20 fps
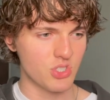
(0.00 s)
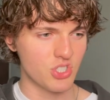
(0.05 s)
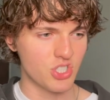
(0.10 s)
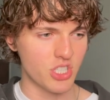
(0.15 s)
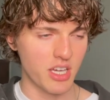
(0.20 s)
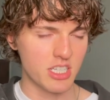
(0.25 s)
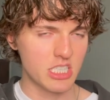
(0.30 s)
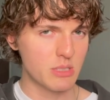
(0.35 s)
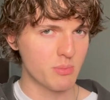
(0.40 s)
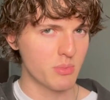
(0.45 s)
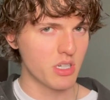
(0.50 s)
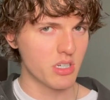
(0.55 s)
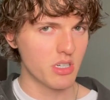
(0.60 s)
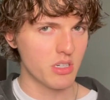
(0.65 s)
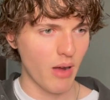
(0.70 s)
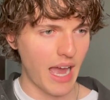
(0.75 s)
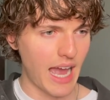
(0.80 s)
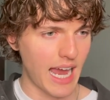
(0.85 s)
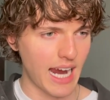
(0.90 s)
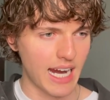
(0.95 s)

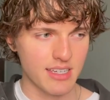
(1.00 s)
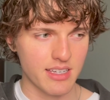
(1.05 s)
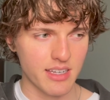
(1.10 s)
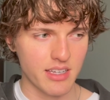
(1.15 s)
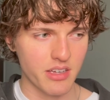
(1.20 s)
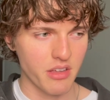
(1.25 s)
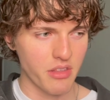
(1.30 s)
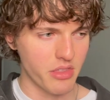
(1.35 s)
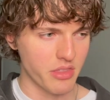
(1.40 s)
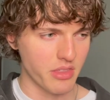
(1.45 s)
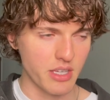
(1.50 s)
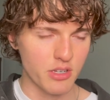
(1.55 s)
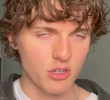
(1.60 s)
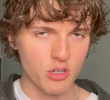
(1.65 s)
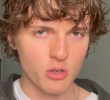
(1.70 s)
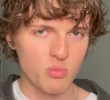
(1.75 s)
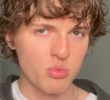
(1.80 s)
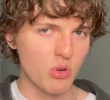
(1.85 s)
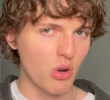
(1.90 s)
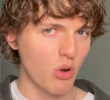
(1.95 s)
Shakespeare acting
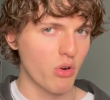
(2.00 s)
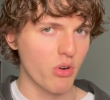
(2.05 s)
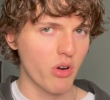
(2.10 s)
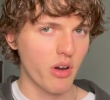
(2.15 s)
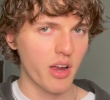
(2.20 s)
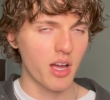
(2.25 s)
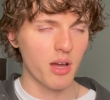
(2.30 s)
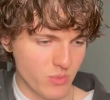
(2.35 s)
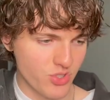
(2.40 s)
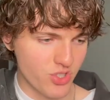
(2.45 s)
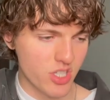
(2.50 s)
theater program.